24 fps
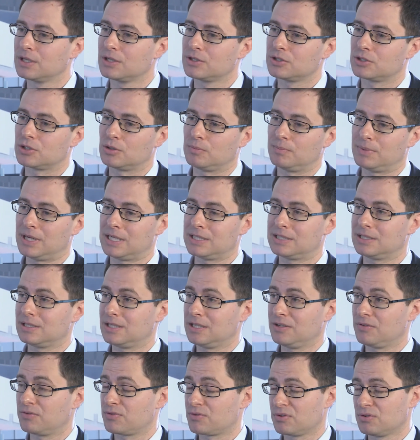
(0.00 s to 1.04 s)
So
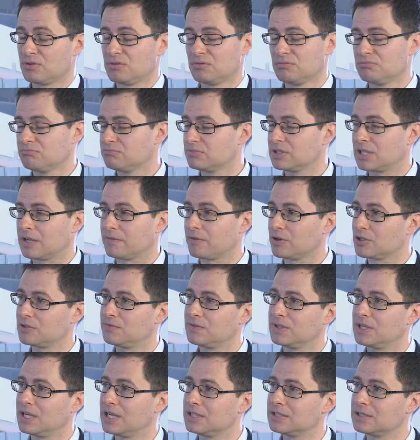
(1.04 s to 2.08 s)
basically through
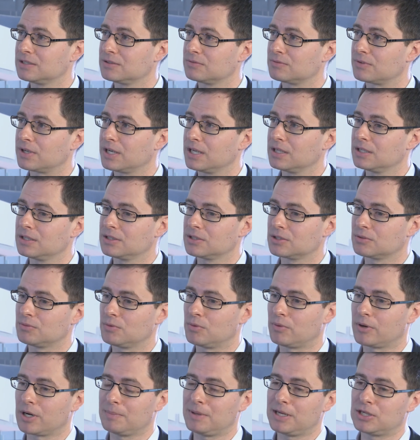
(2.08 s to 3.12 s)
diversification, right? So
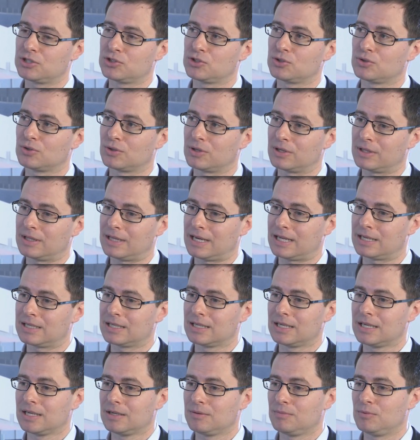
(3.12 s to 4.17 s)
we want to make sure
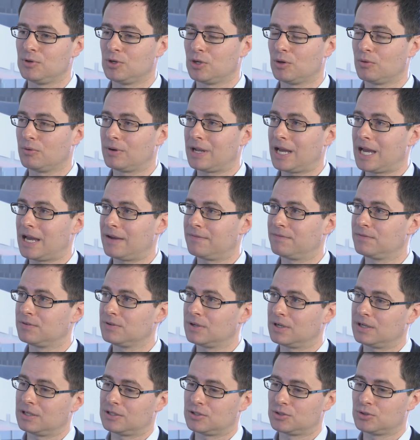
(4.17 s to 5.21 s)
that we don't have
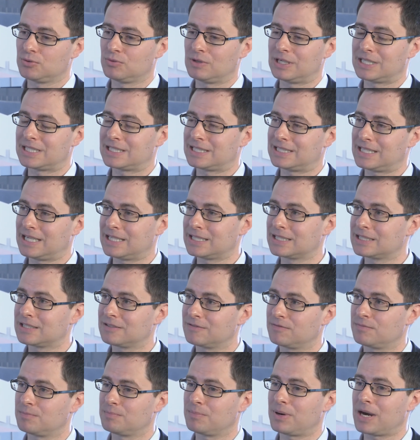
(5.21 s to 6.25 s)
too
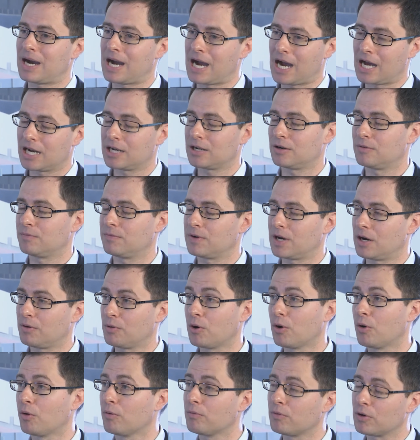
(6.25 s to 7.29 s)
extensive part of
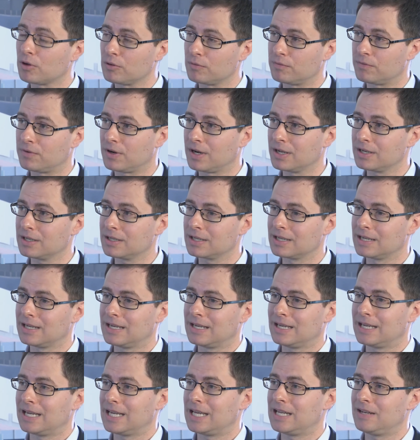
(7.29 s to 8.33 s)
our overall fund
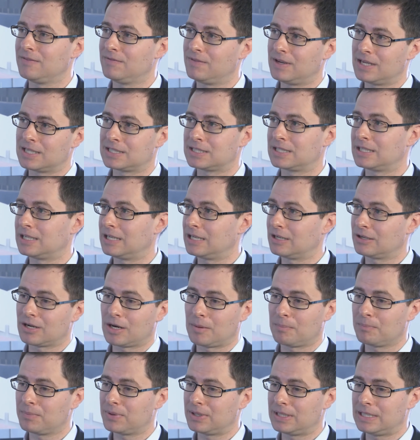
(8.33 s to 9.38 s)
invested in
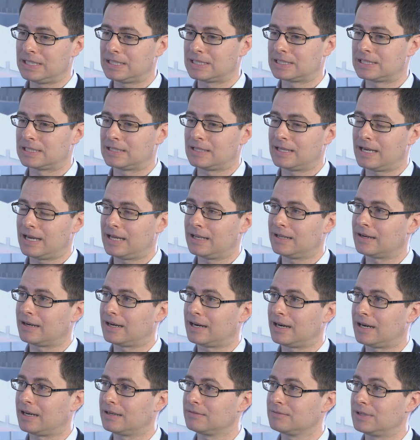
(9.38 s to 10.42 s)
companies that
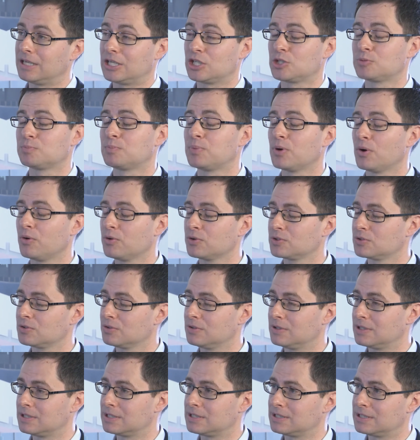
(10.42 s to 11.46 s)
are exposed
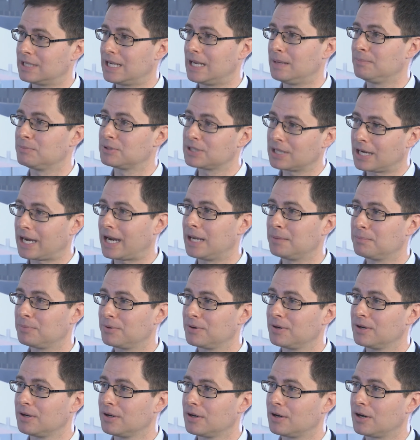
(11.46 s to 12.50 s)
to the same type
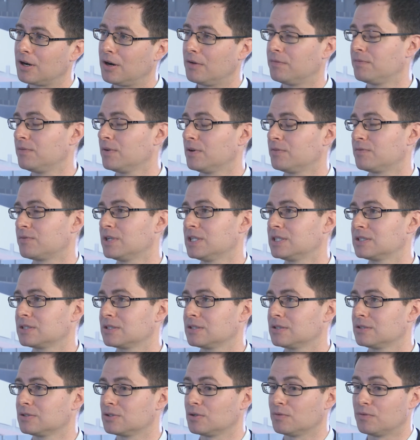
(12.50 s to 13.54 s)
of
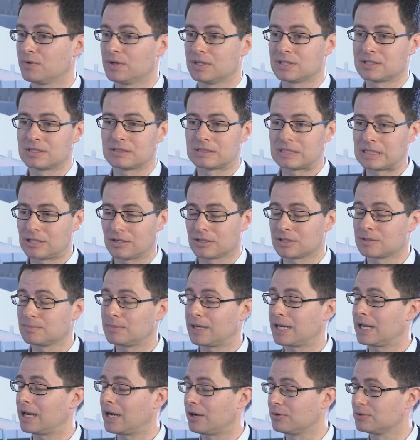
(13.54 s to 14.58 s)
risk. So for instance, it doesn't
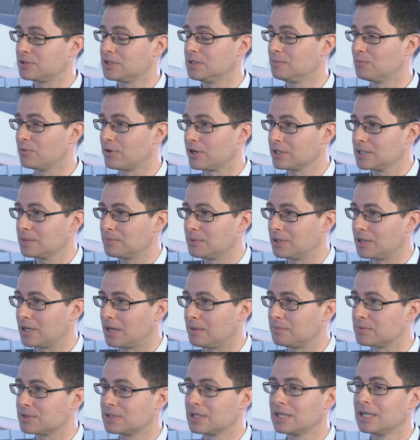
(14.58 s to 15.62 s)
matter how cheap Russia
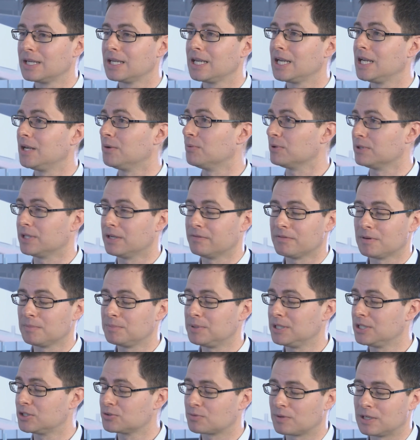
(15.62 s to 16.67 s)
becomes, it will never
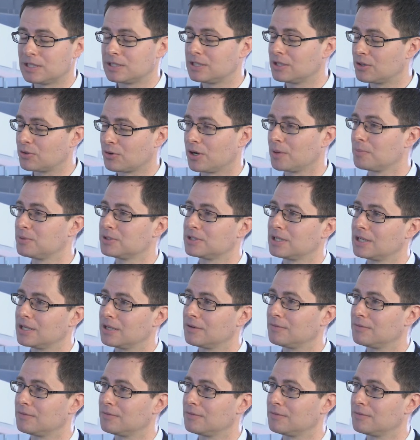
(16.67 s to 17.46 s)
be 20-30%